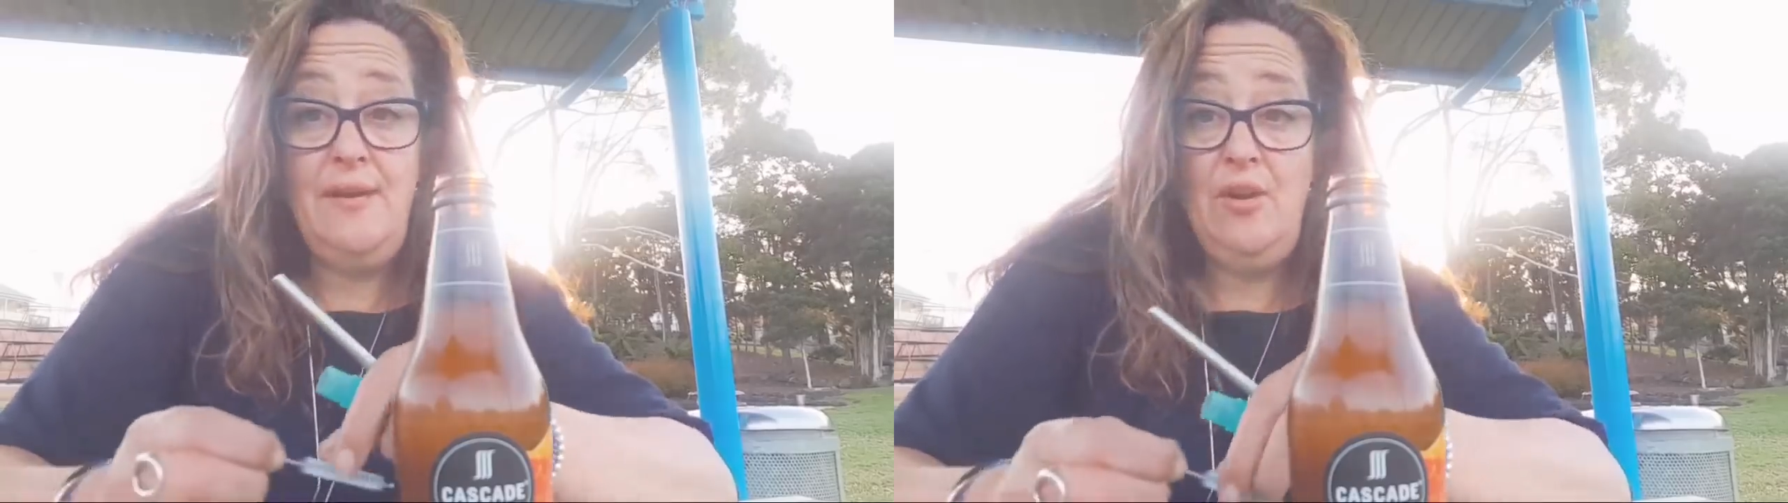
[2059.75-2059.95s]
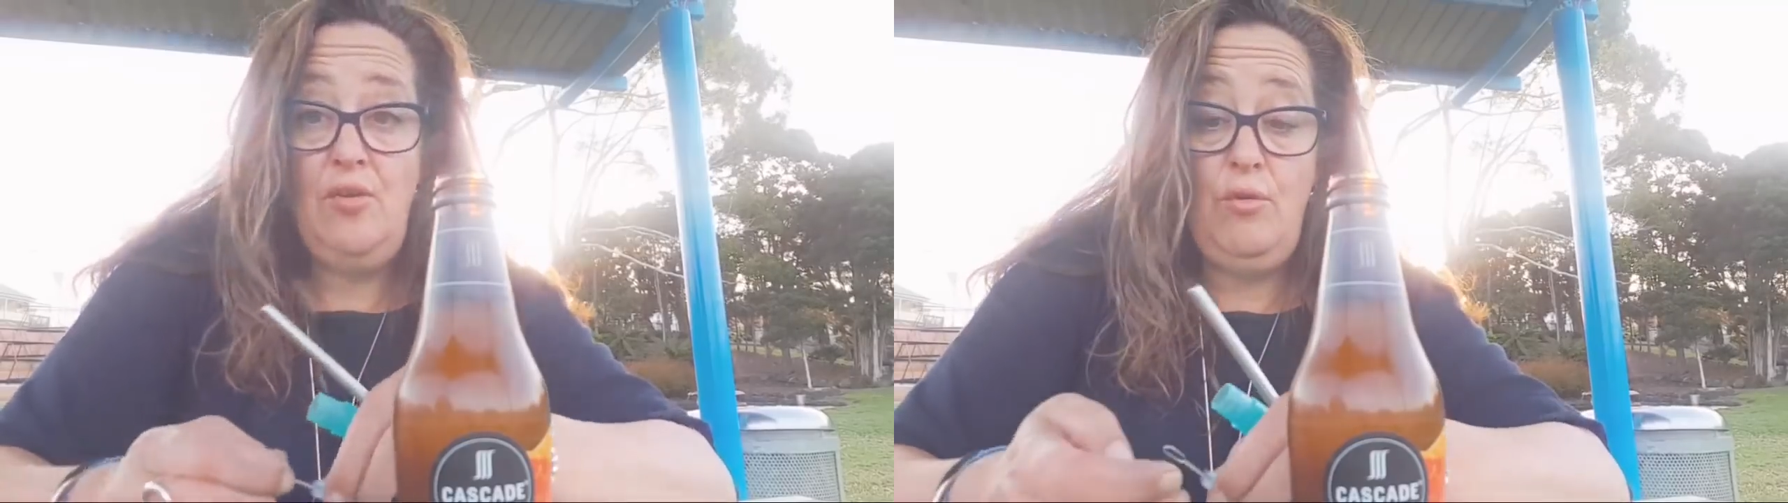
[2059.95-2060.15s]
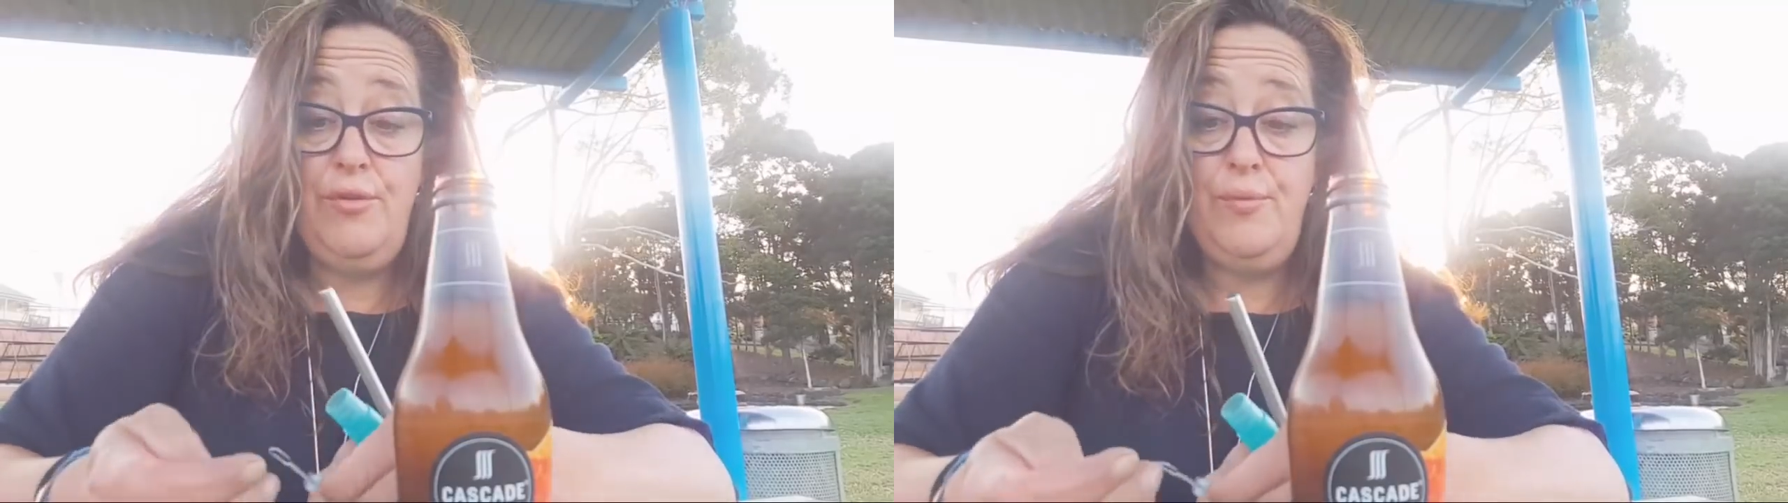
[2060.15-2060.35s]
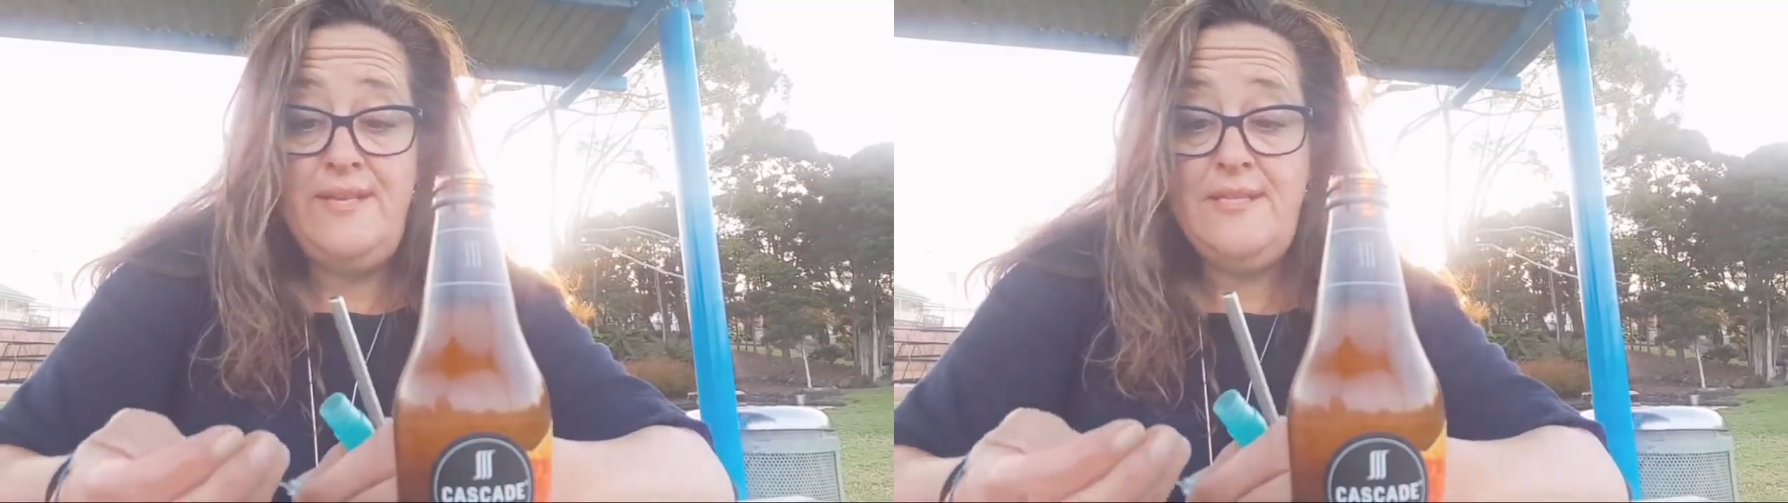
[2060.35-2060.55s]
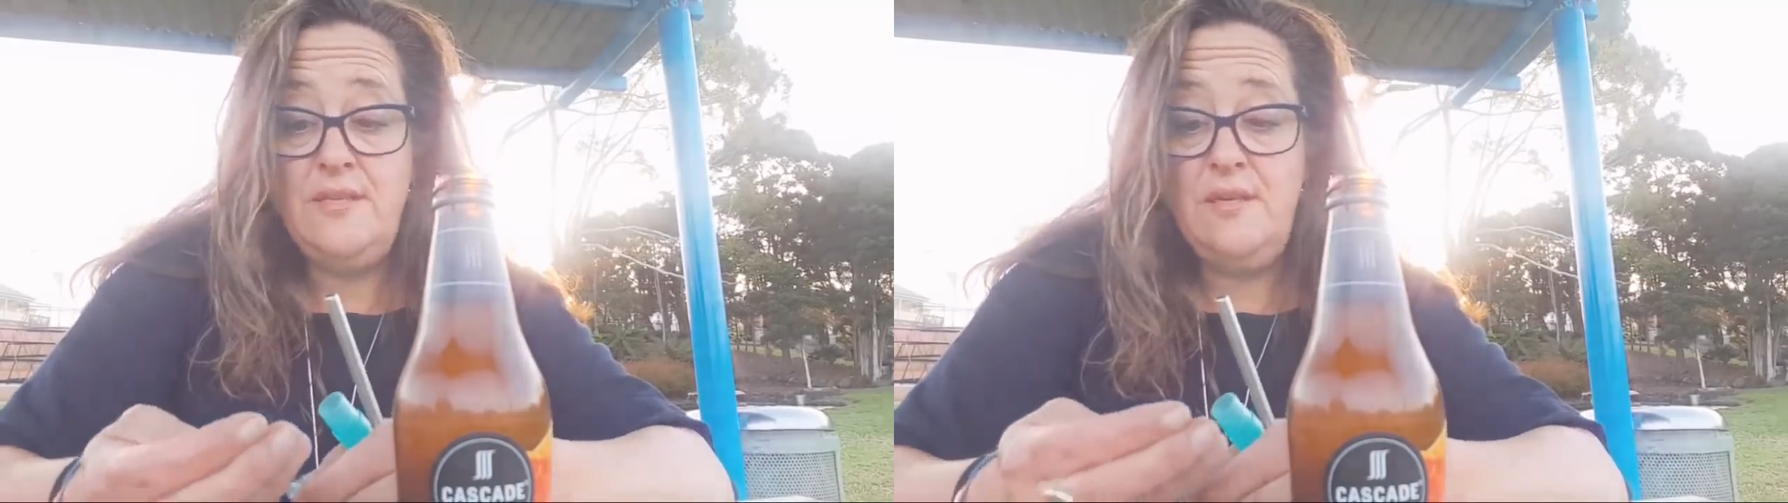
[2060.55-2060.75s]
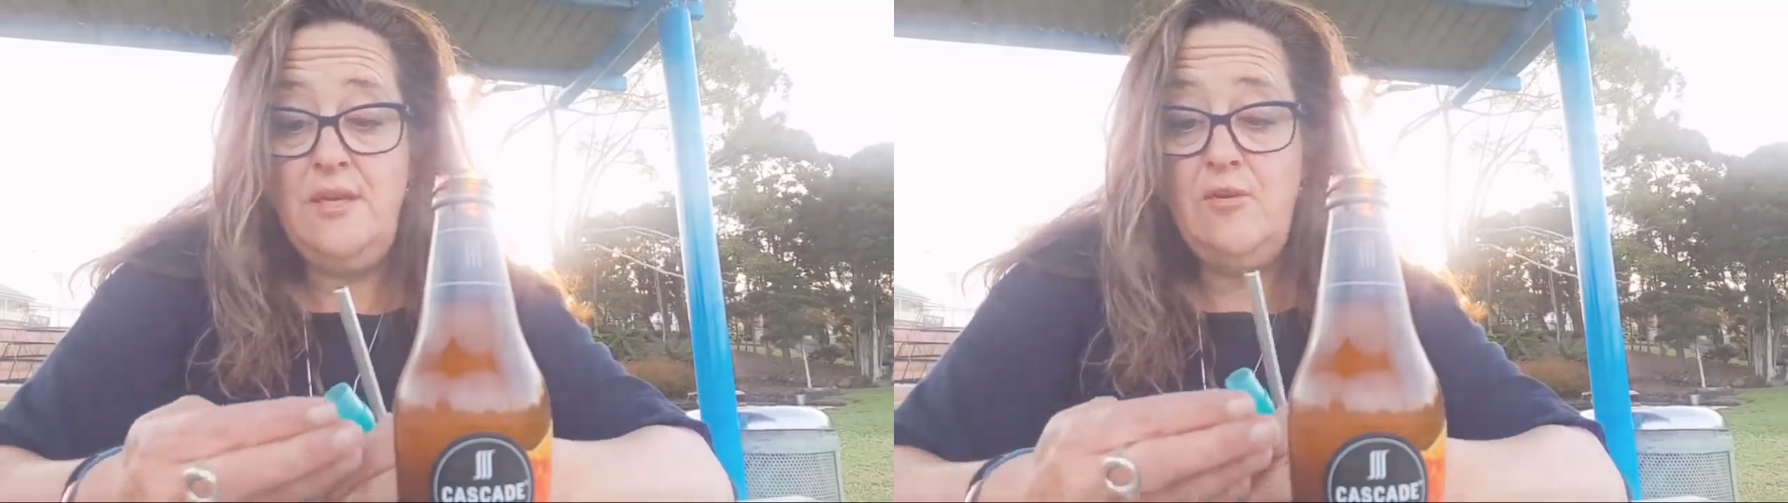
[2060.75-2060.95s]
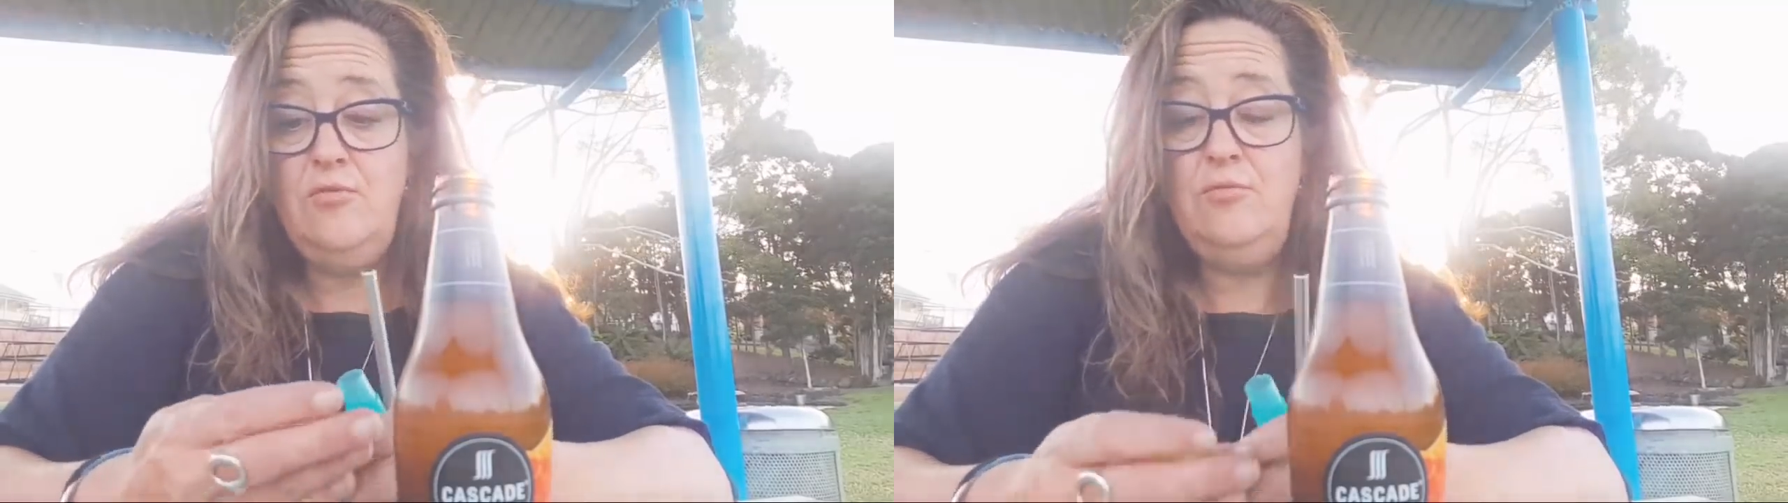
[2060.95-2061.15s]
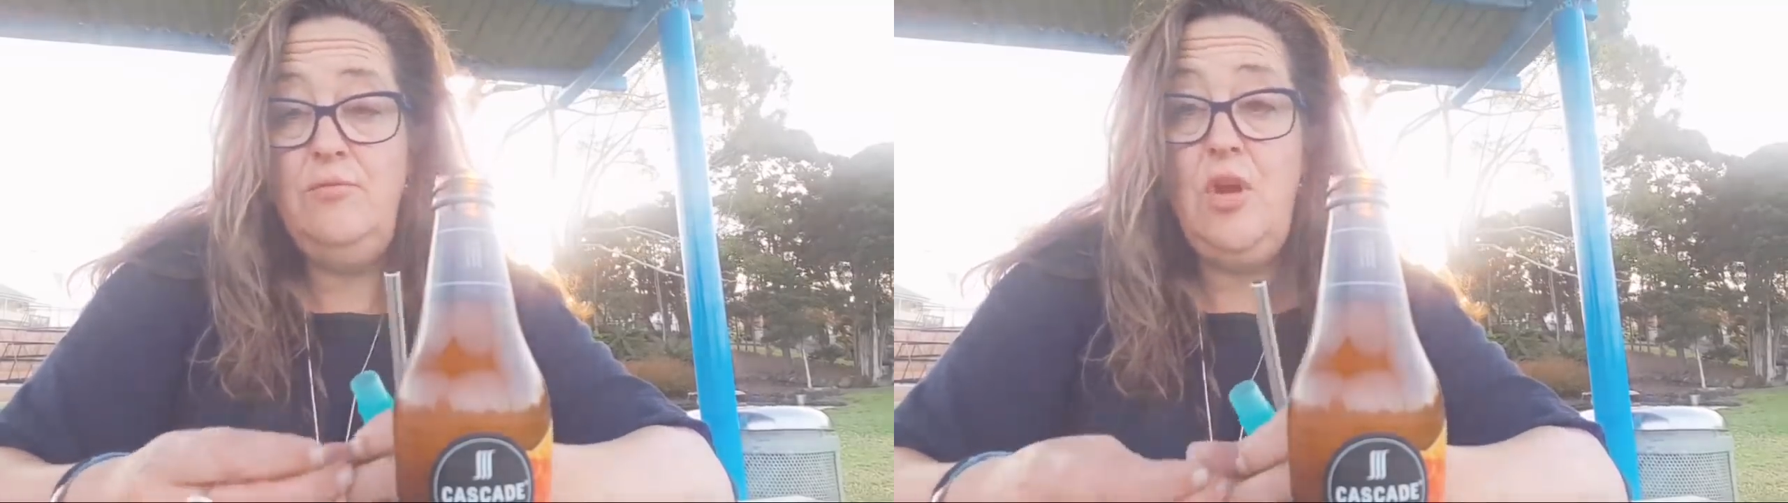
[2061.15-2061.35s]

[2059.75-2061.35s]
northwestern little